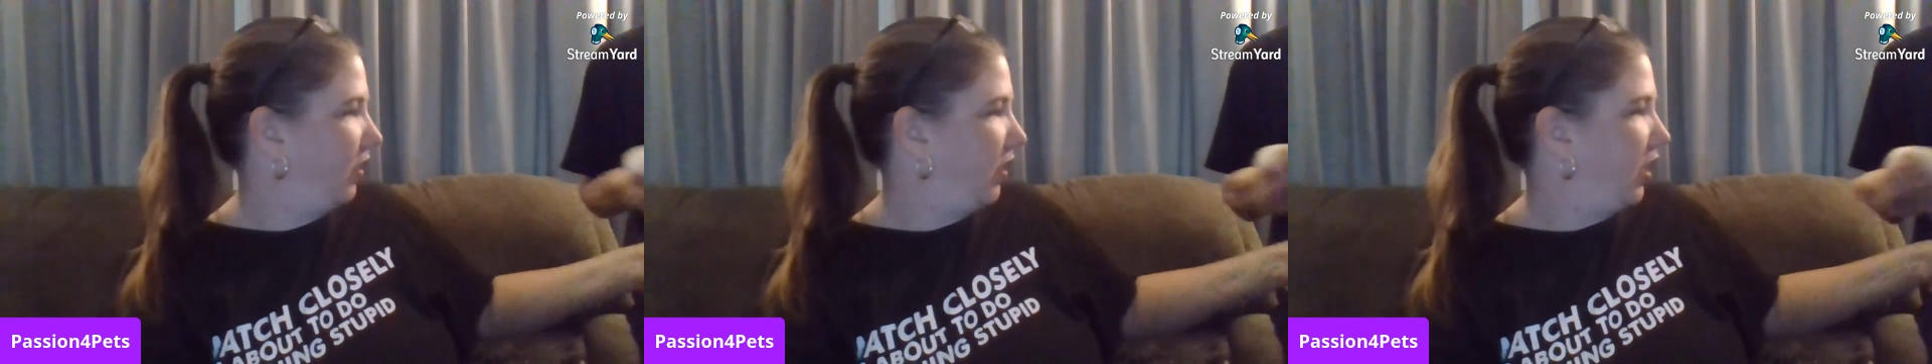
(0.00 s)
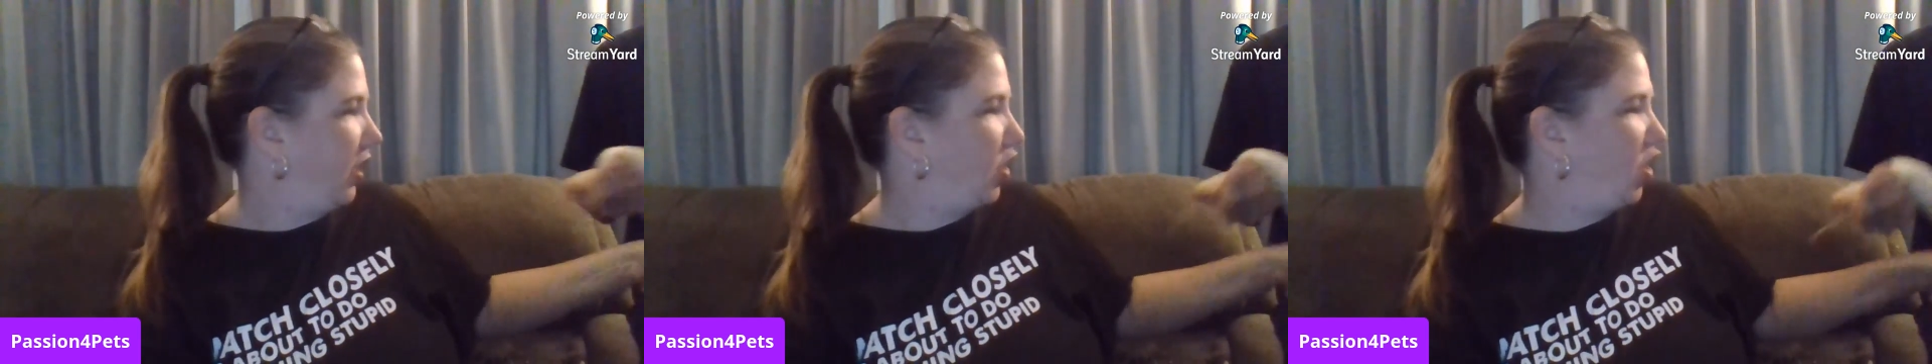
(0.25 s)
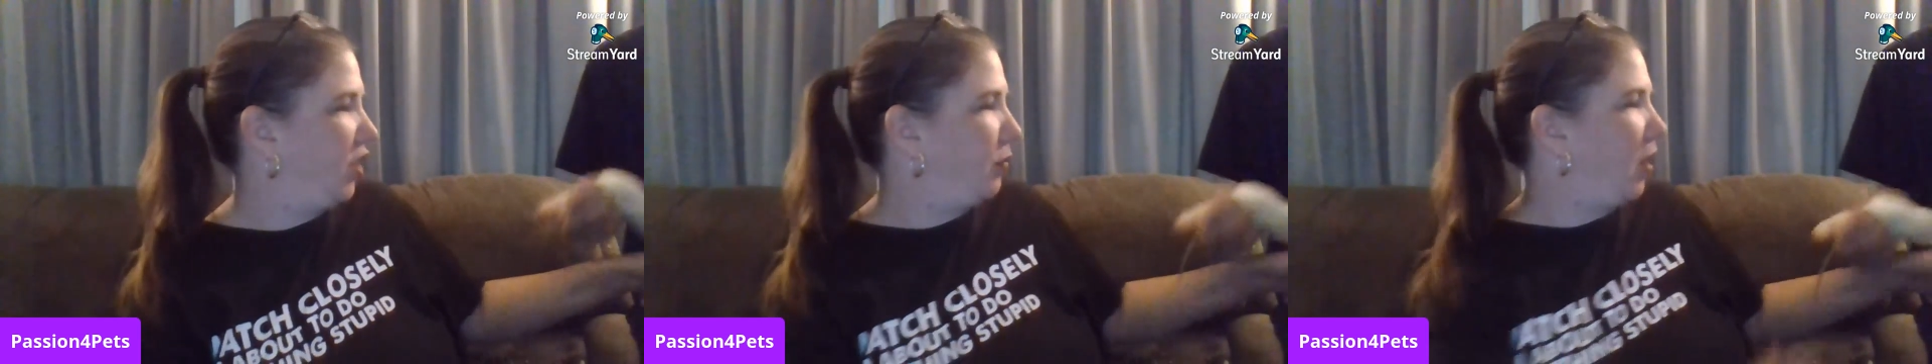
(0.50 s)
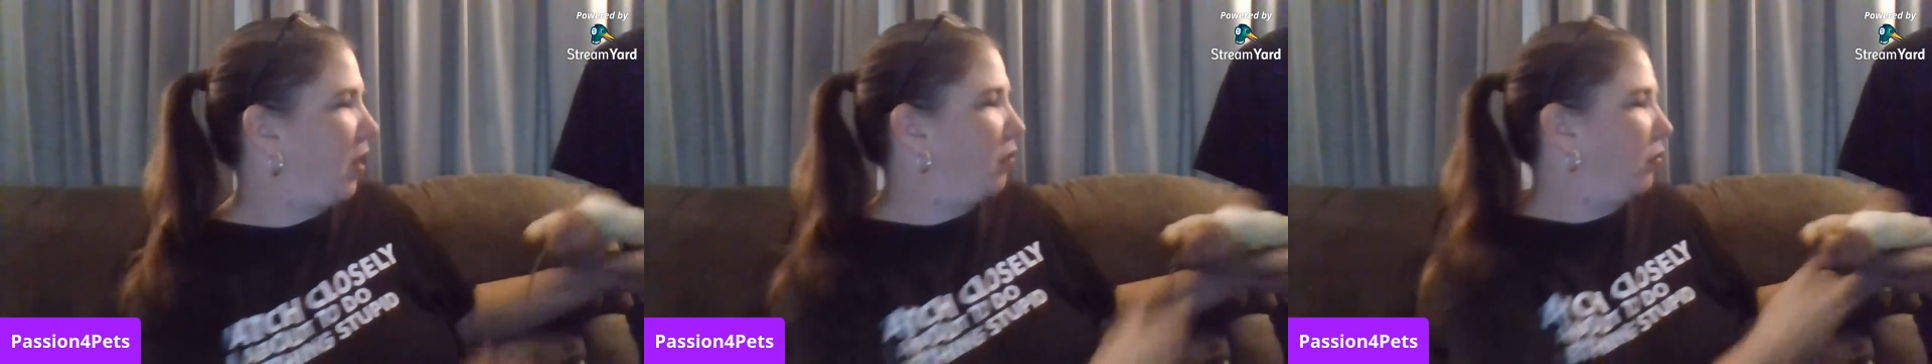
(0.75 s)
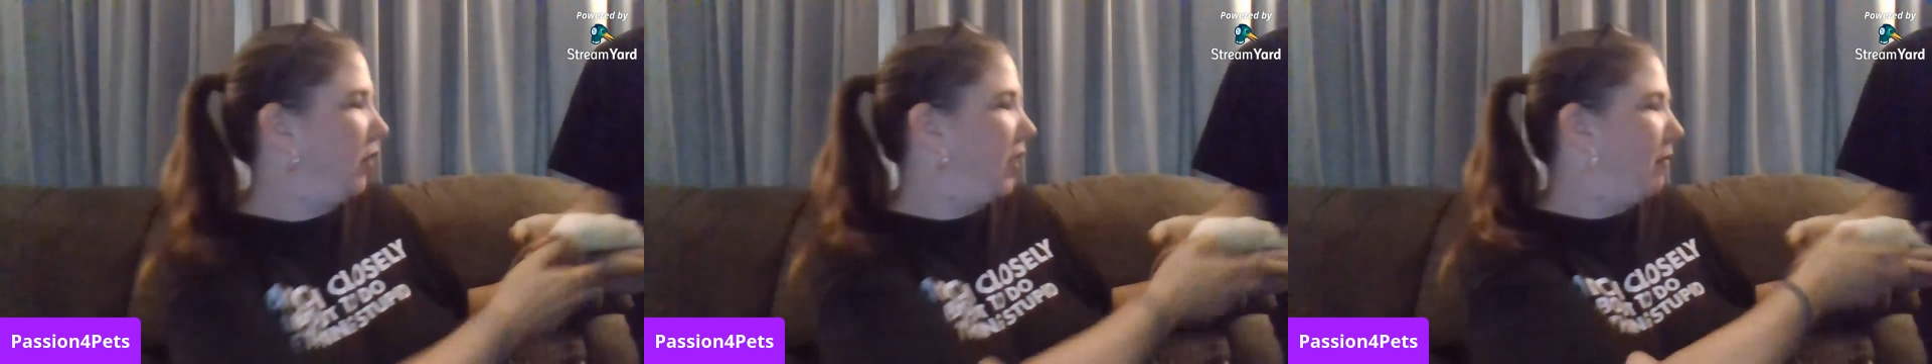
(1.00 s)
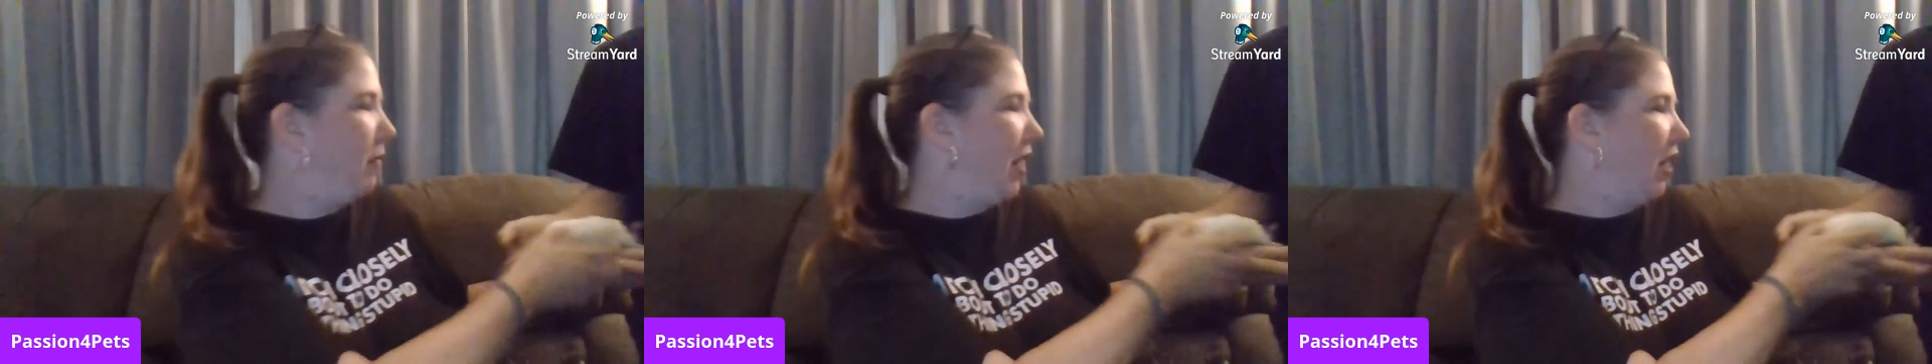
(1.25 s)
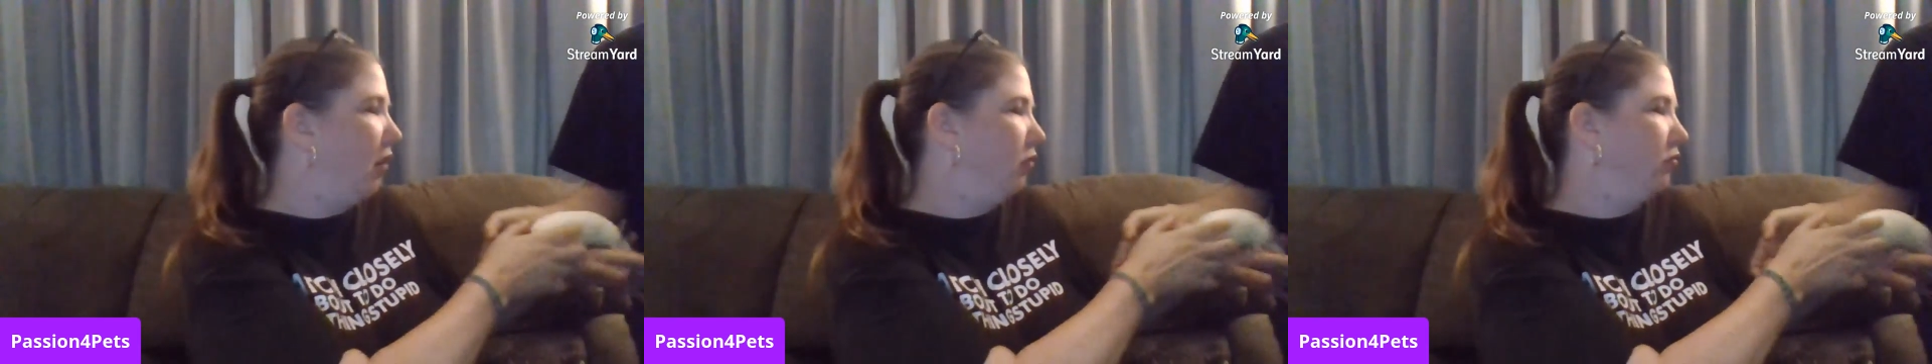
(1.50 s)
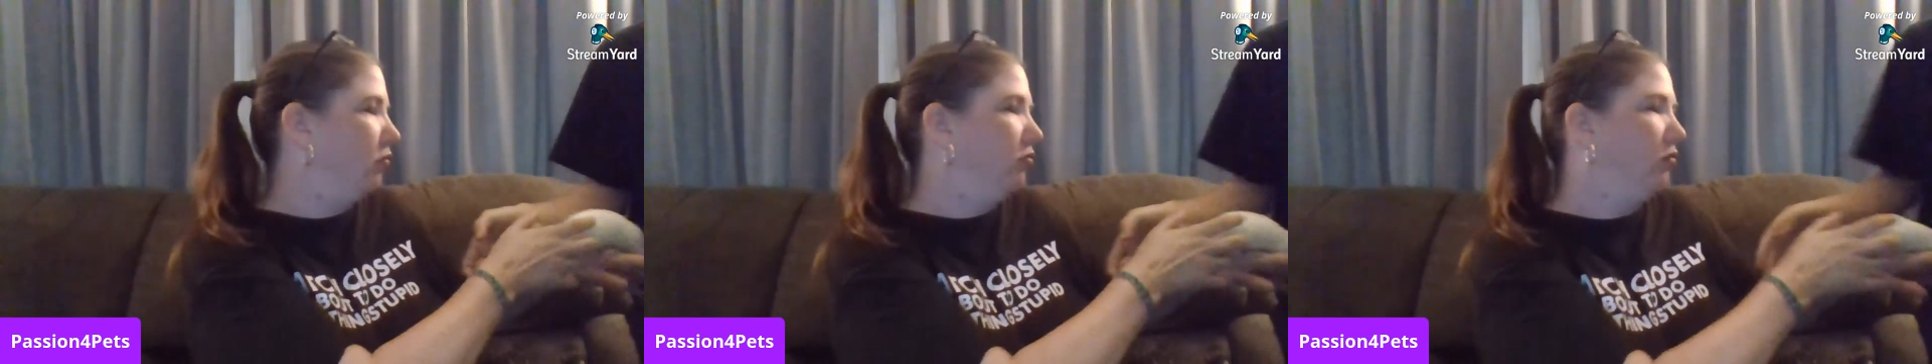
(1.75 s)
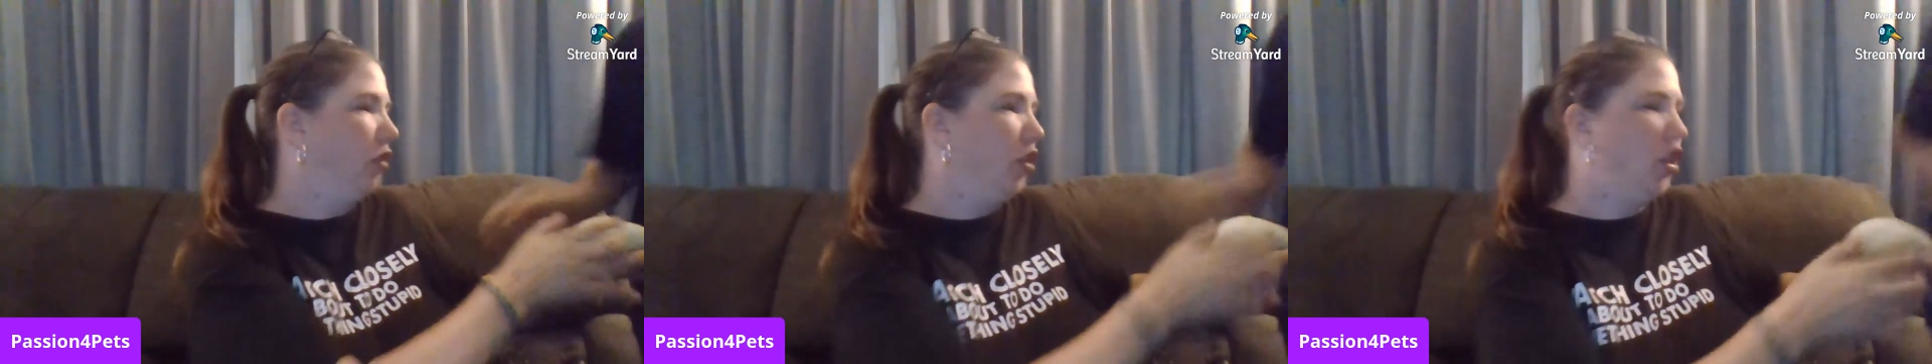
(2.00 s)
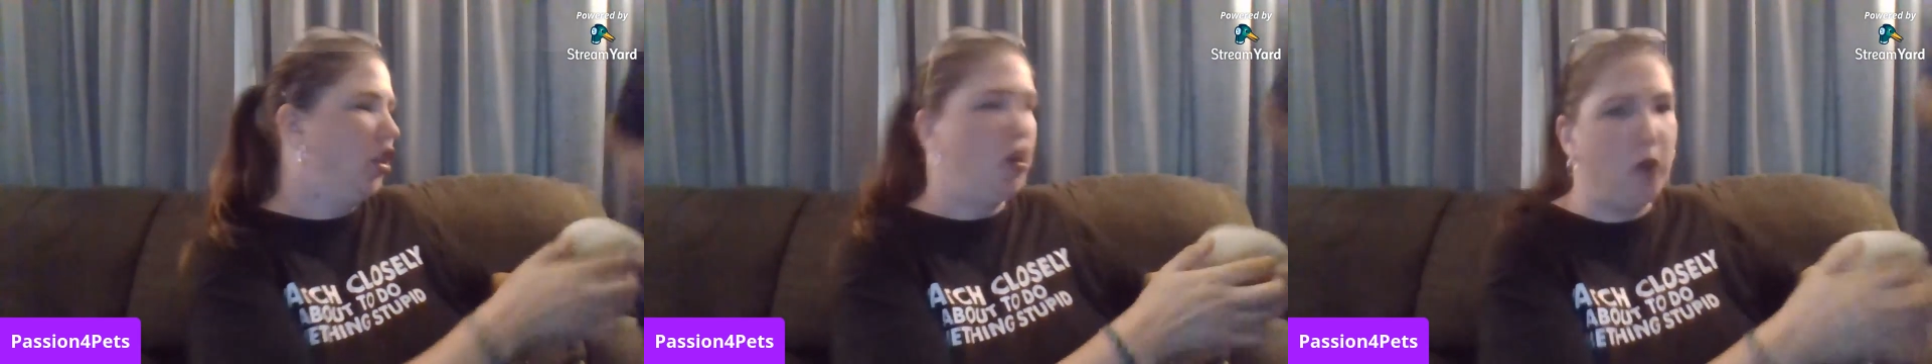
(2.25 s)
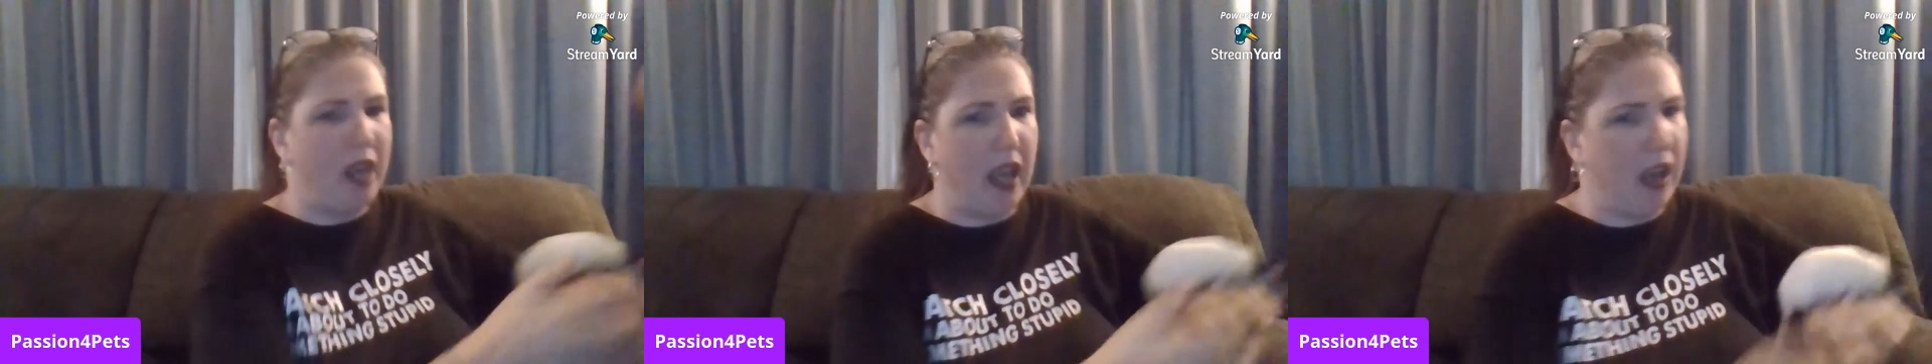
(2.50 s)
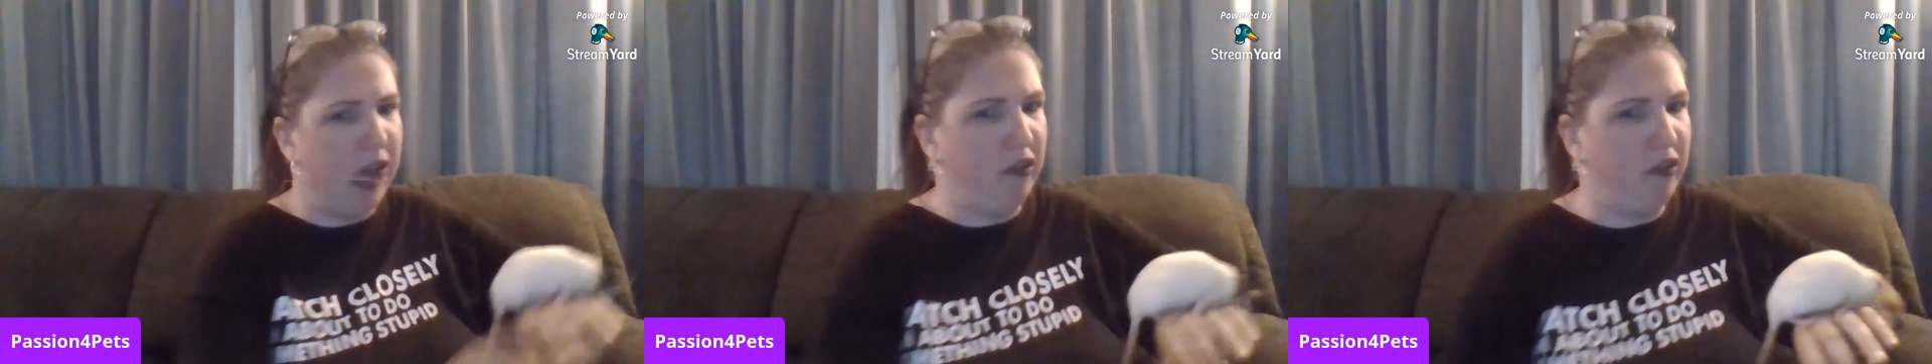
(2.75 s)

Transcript: And she's probably about 2.5,